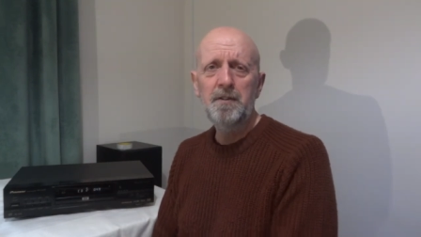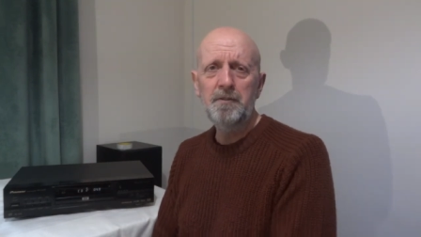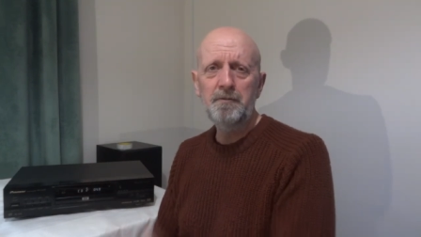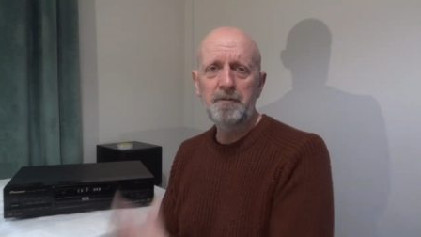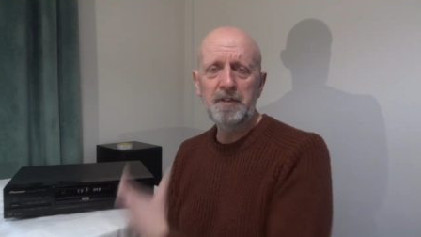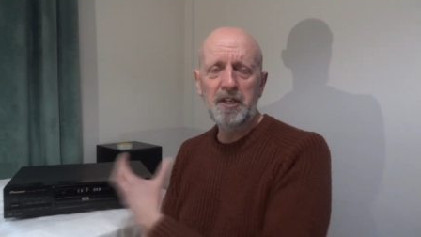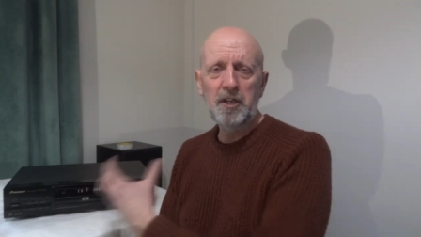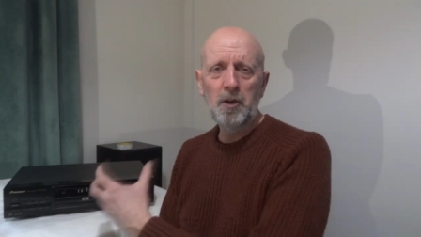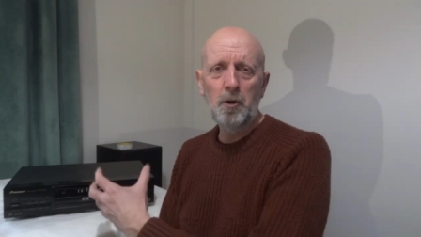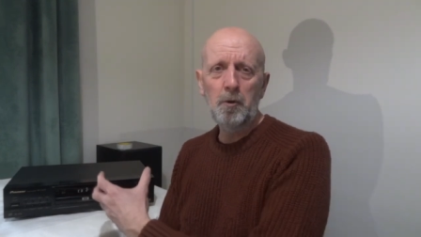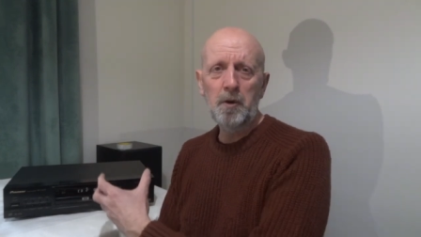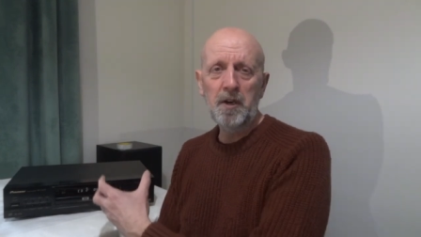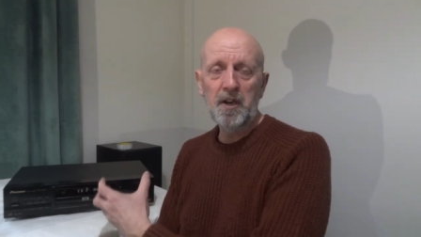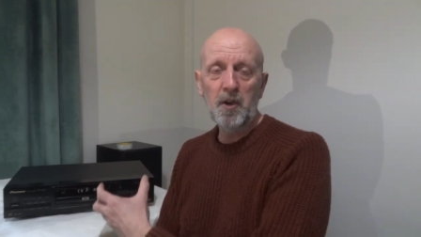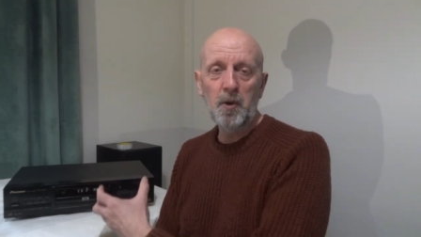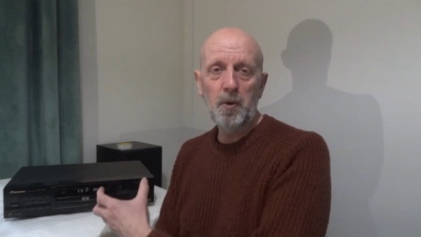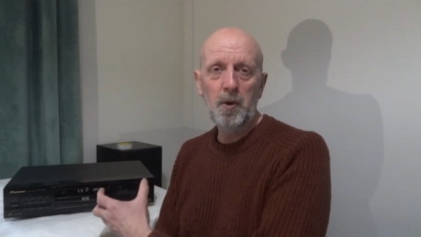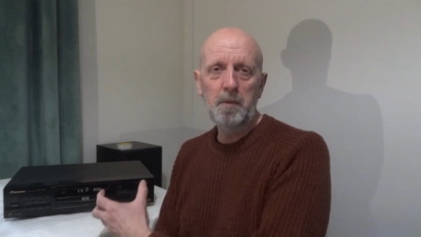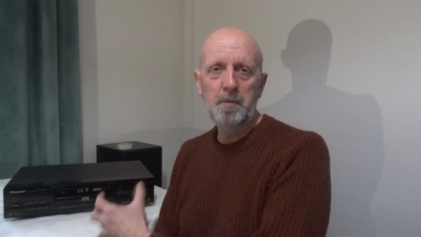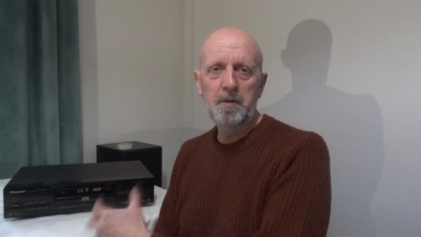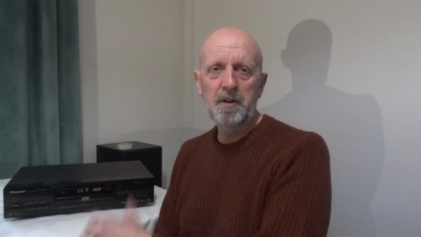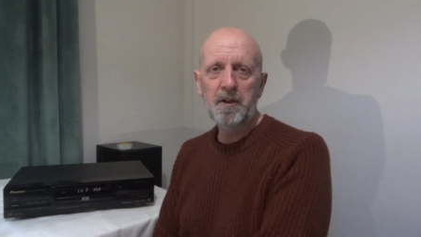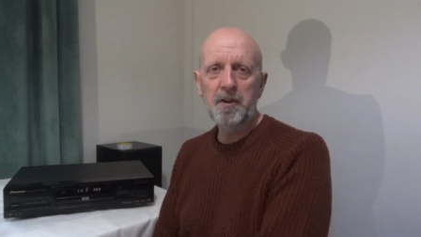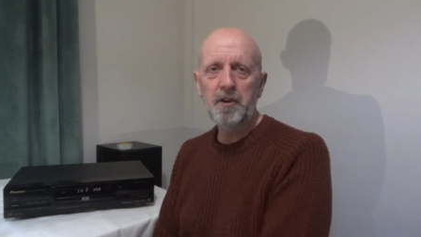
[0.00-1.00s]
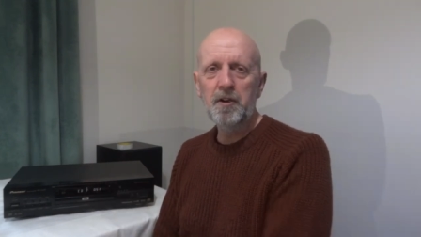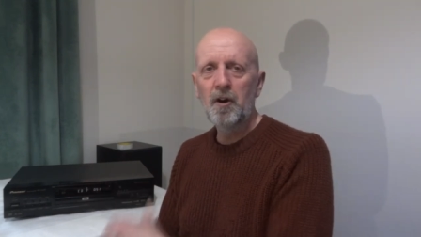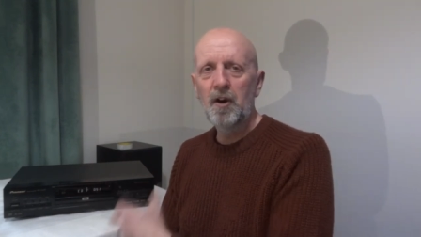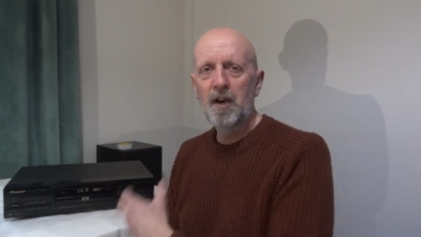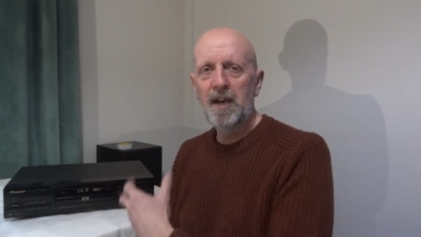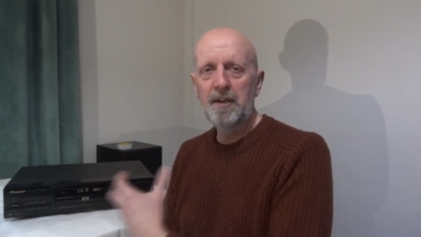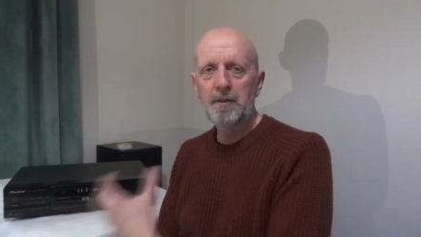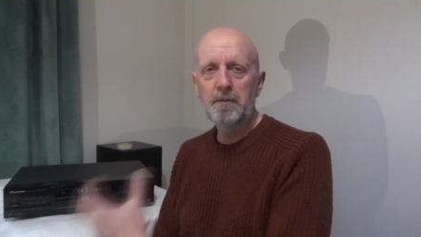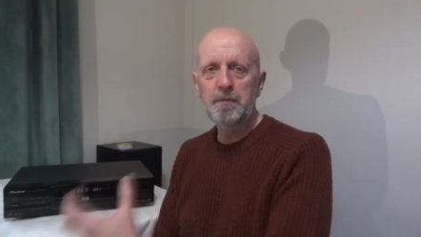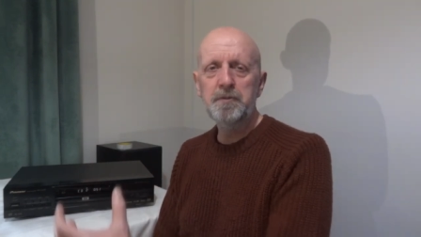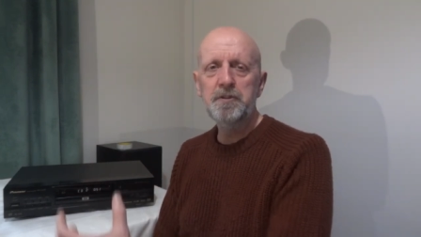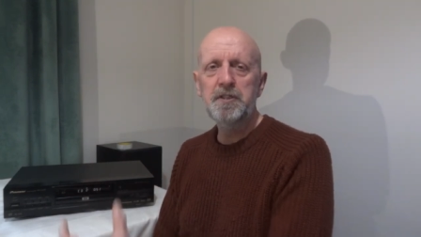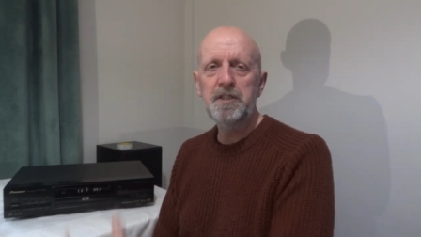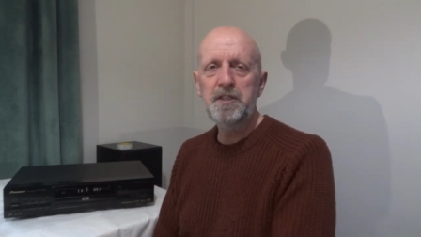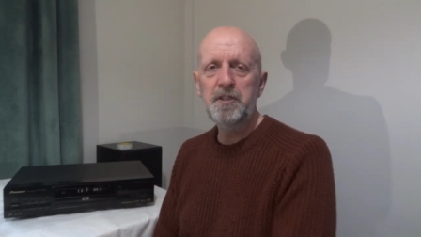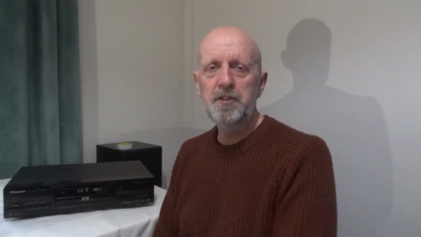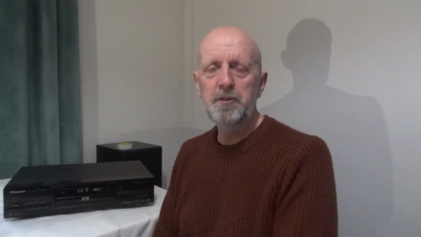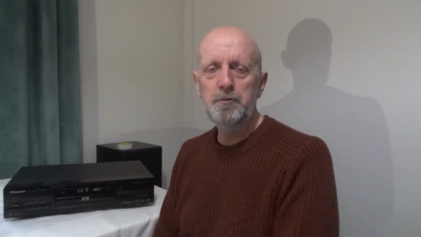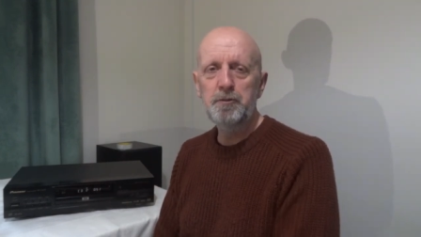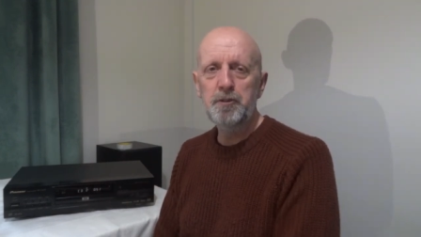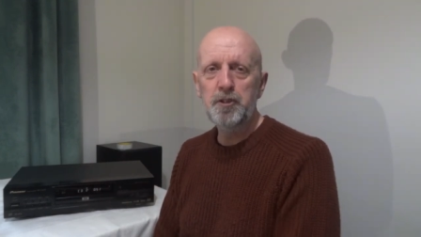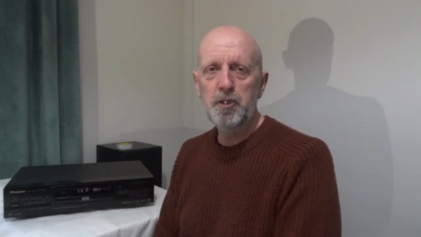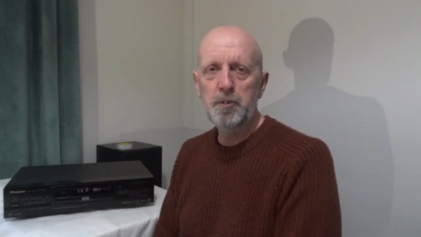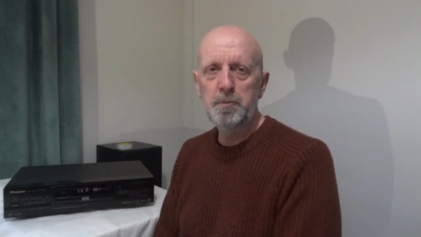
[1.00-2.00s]
the recording equipment I got, and obviously
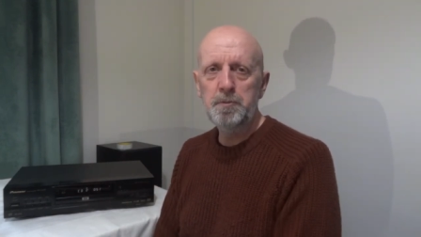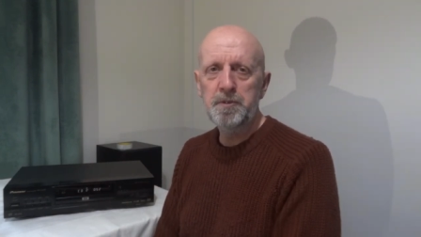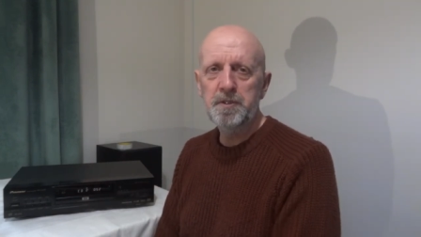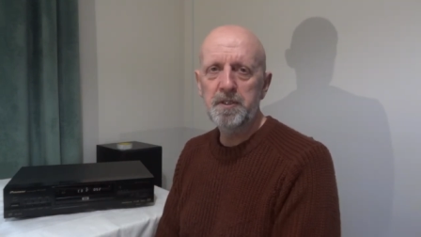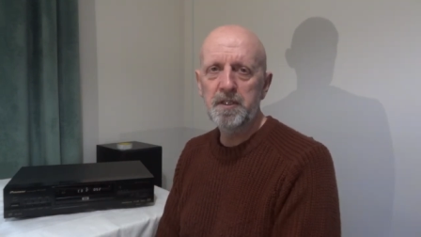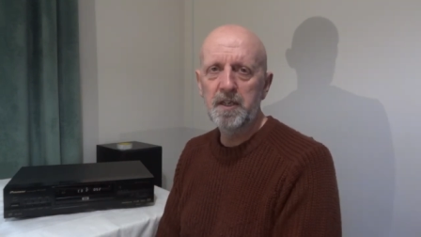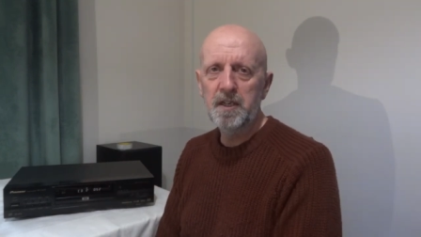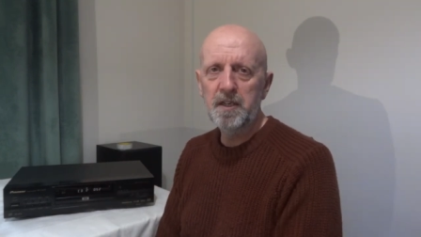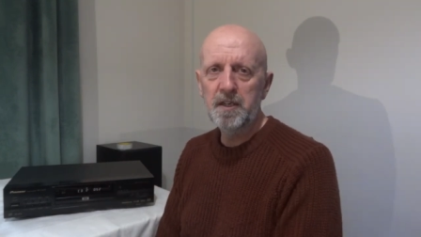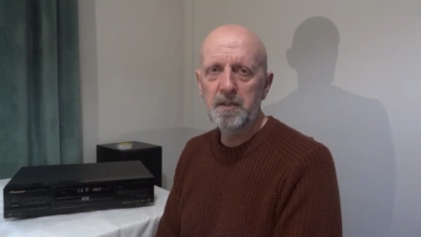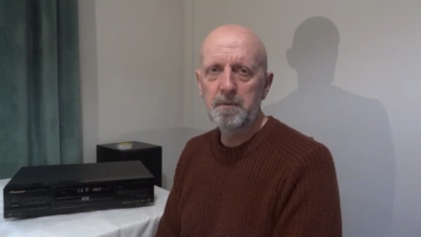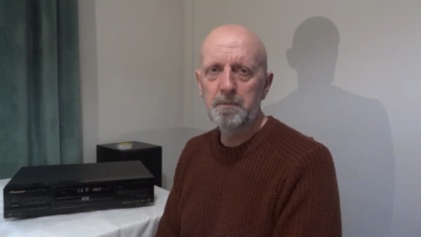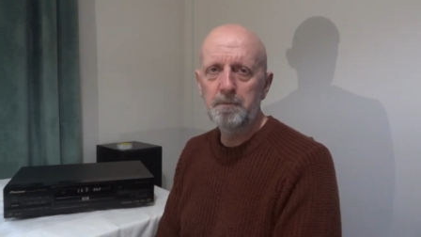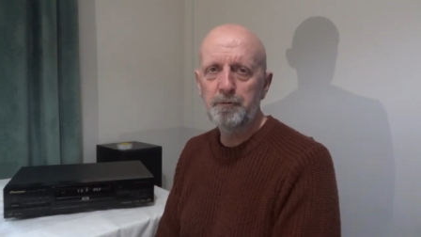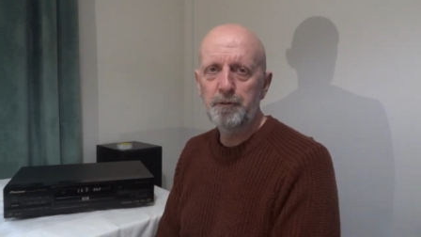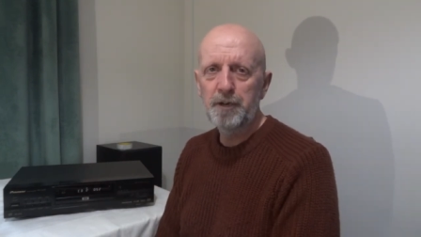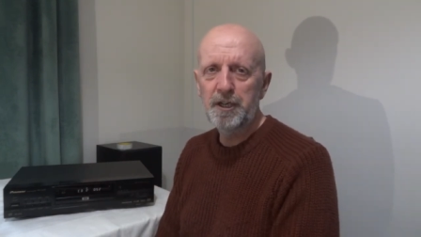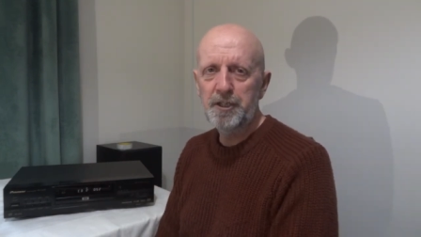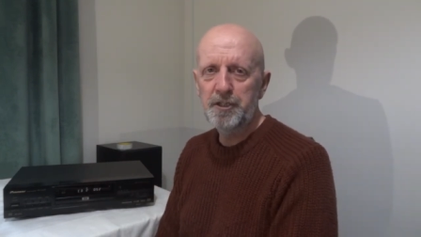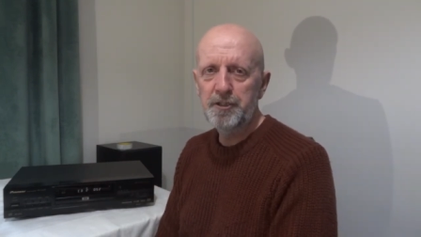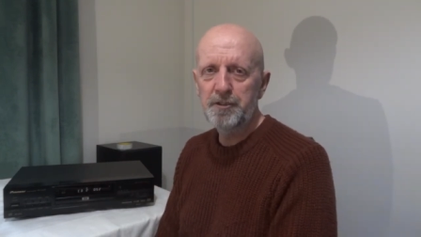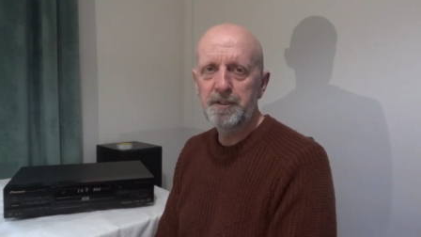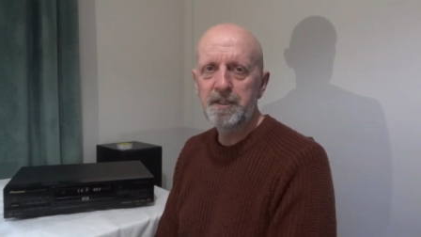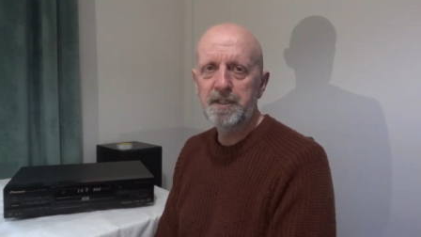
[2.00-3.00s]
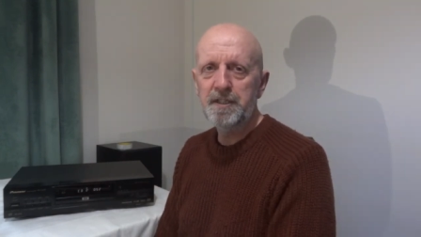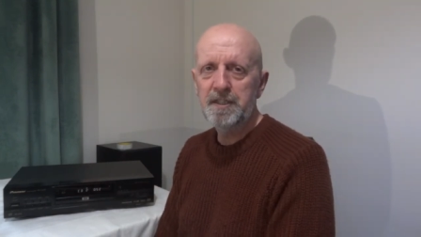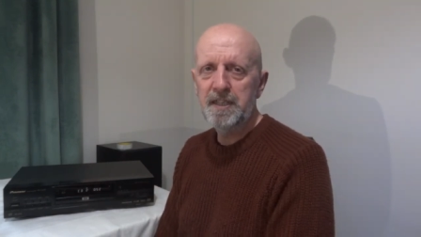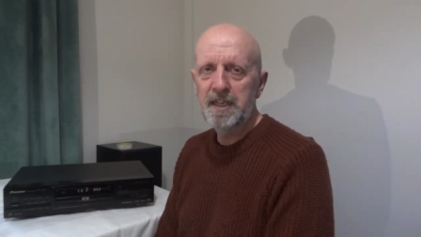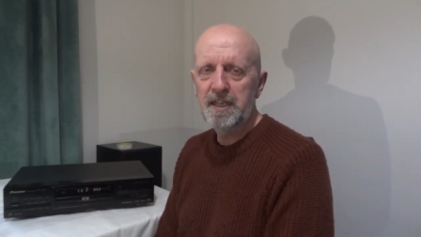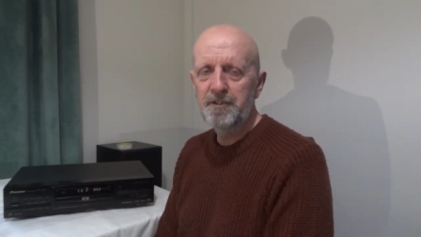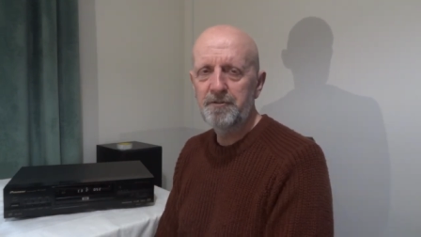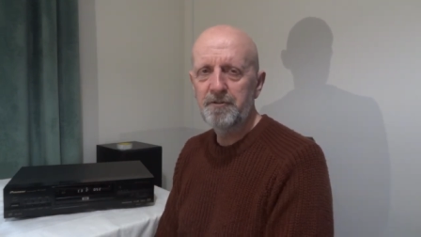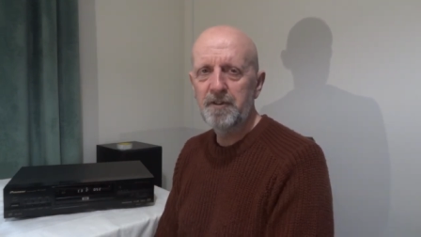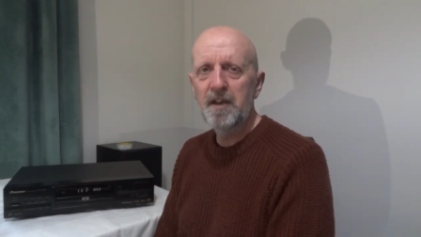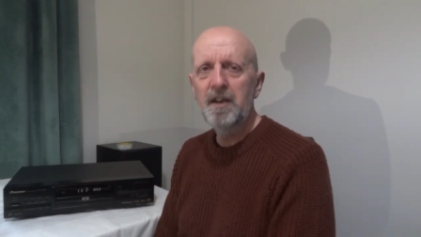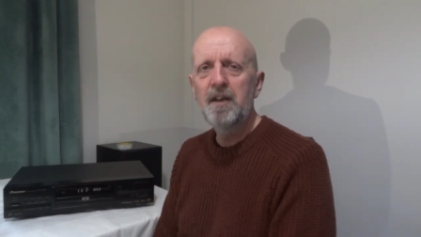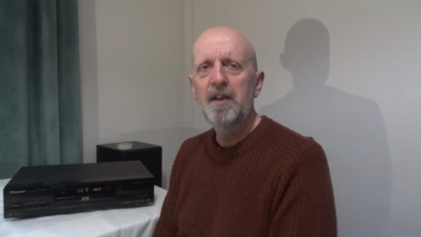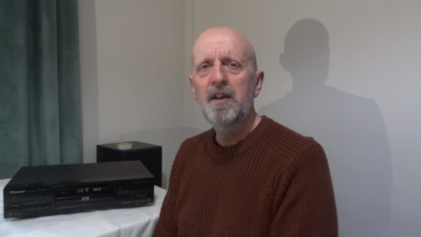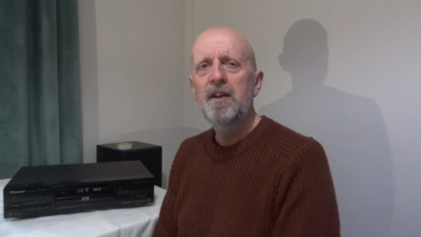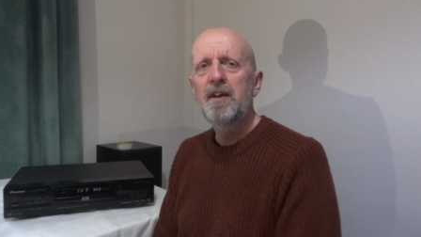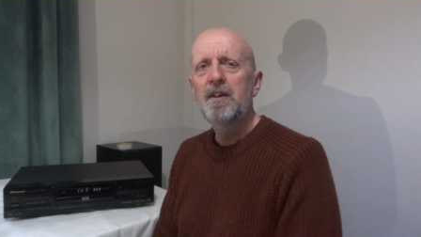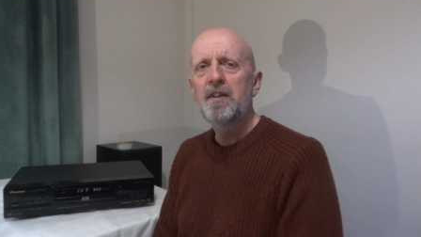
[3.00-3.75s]
YouTube's uh, compression, et cetera.